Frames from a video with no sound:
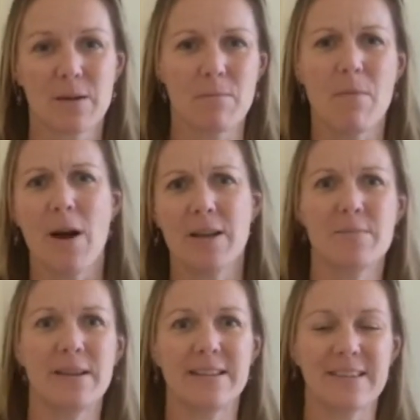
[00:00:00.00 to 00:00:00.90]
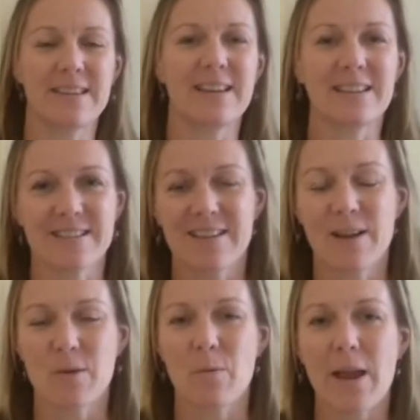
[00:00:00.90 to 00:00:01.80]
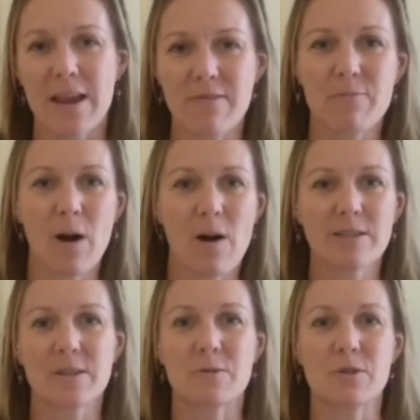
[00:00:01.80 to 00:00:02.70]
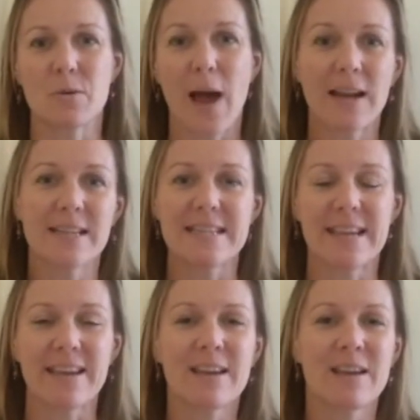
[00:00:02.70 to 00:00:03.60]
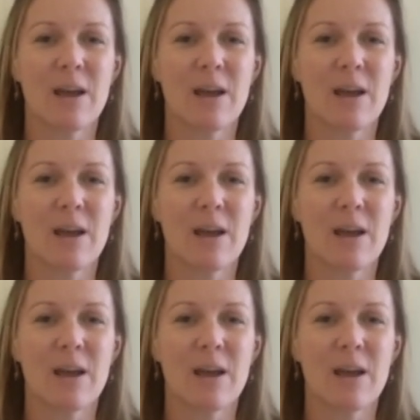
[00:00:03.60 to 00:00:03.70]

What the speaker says: mind-bending things like wave-particle duality,